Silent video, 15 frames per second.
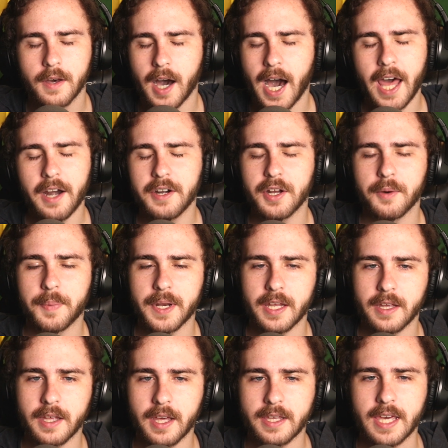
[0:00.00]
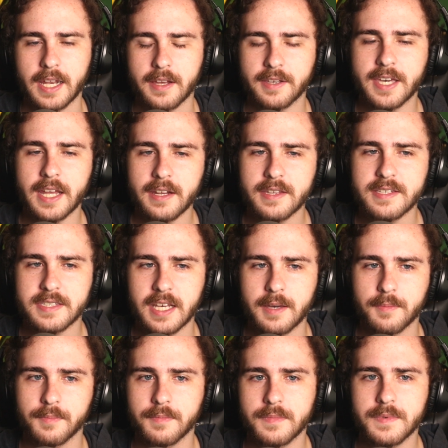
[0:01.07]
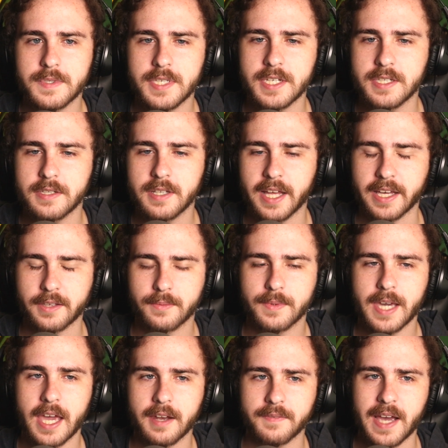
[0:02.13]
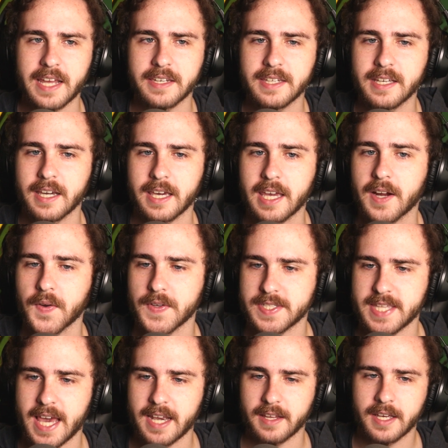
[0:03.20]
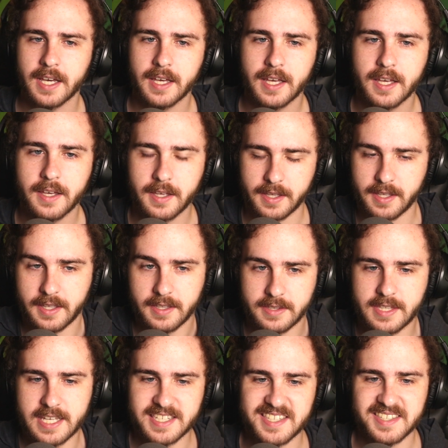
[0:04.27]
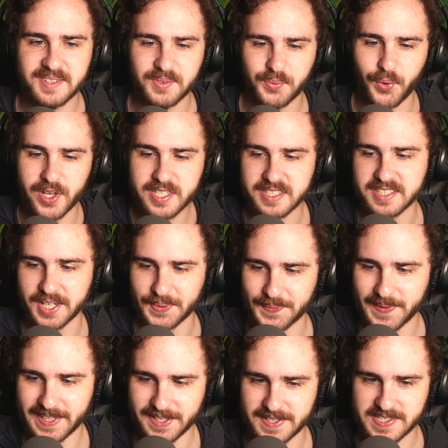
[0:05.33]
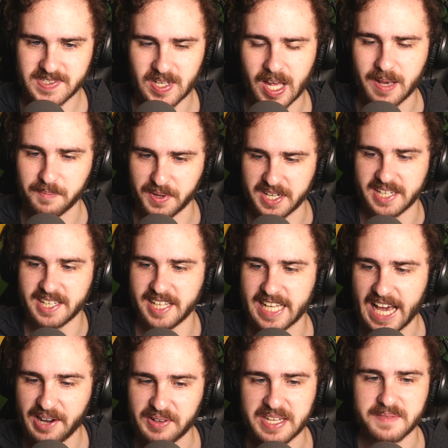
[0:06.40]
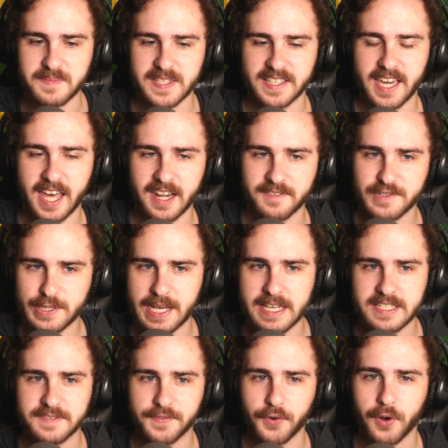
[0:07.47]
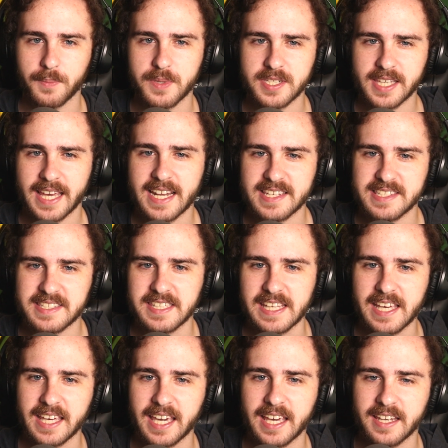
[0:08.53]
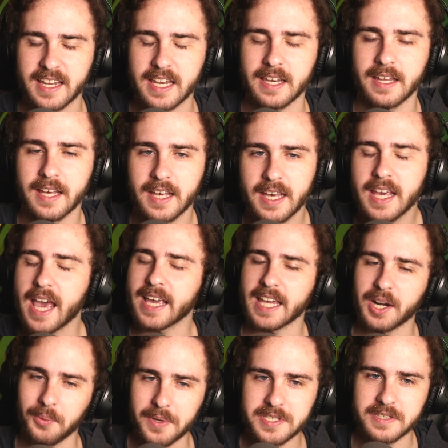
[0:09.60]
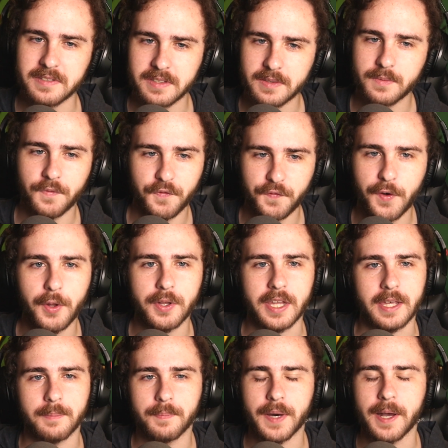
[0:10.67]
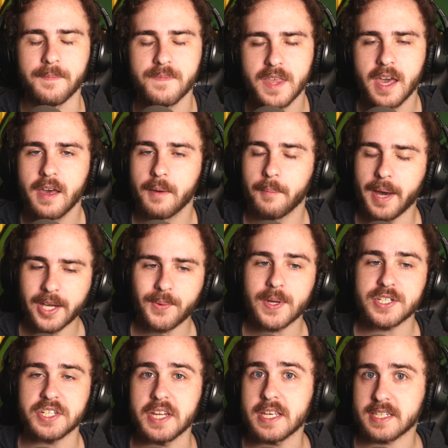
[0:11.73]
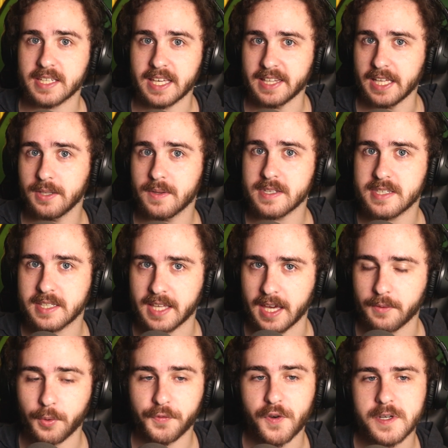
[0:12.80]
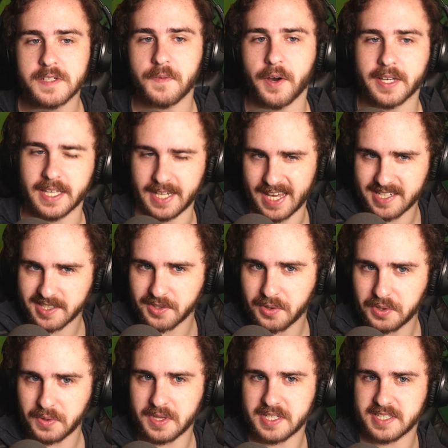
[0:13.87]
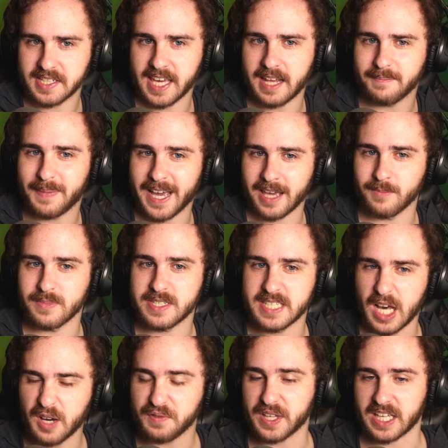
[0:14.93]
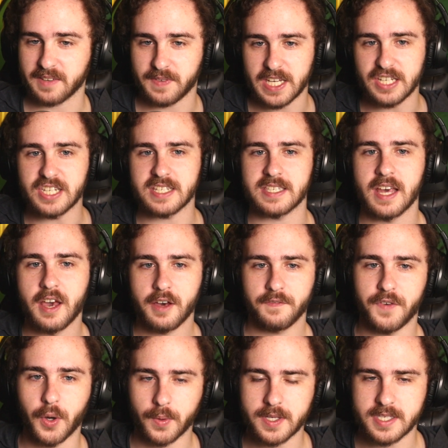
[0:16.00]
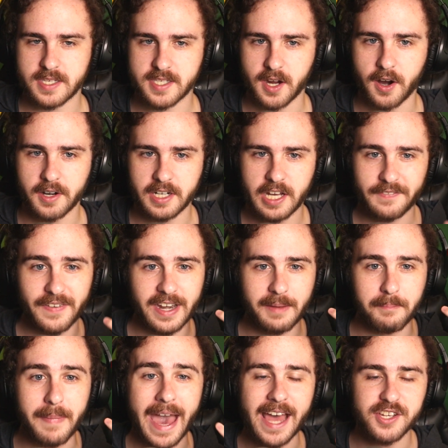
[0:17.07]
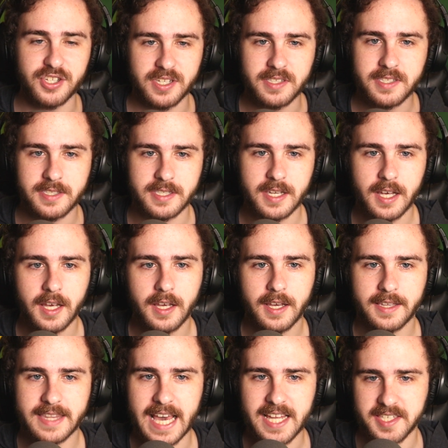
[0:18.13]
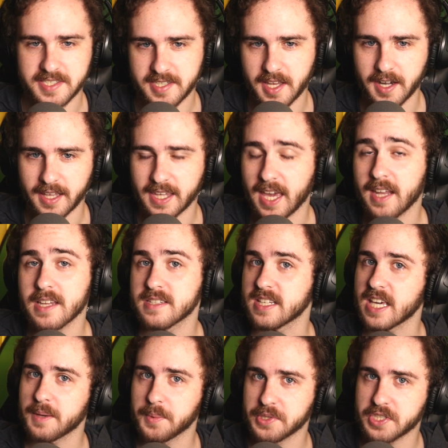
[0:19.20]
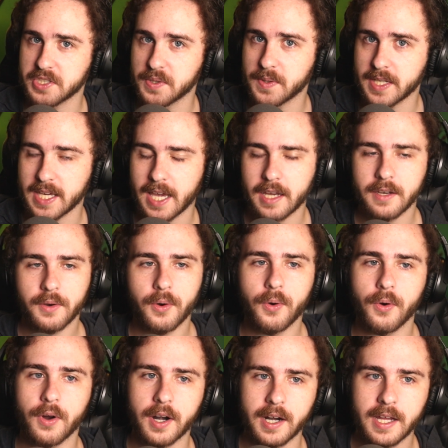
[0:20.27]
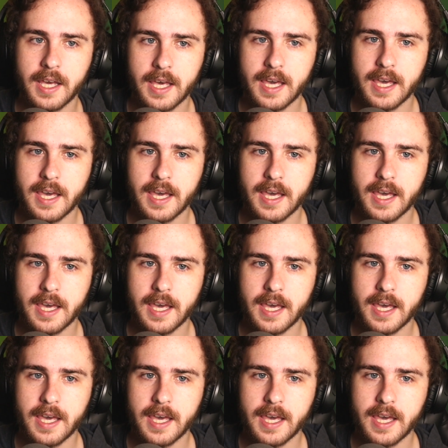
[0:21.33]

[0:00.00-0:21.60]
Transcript: I don't know, but again, it kind of the same like kind of idea here is that this wasn't a real sun, but it allowed him to kind of transform, just kind of seeing it. And again, it wasn't fully, but my question is, can they do this again? Well, first of all, can Escanor do this again by himself? Like if he just focuses hard enough and imagines that sun again, is he able to do it again? Or